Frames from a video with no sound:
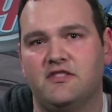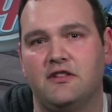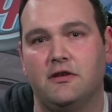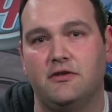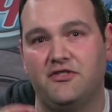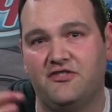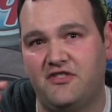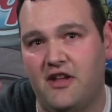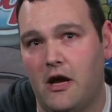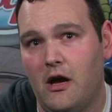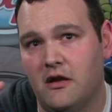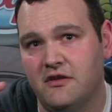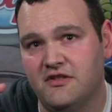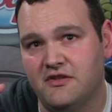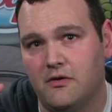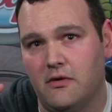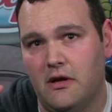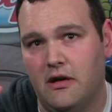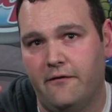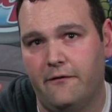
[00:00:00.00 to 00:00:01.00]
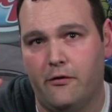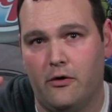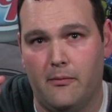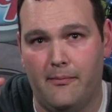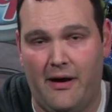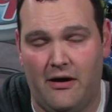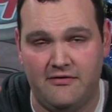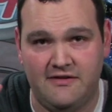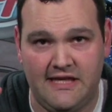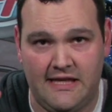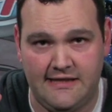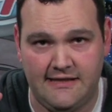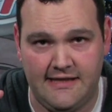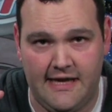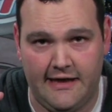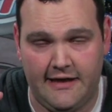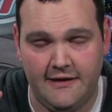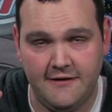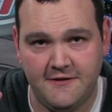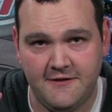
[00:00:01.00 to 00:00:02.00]
and it'll stay on screen for about 10
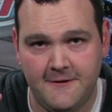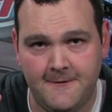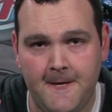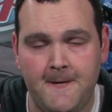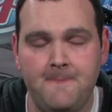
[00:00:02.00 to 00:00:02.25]
seconds.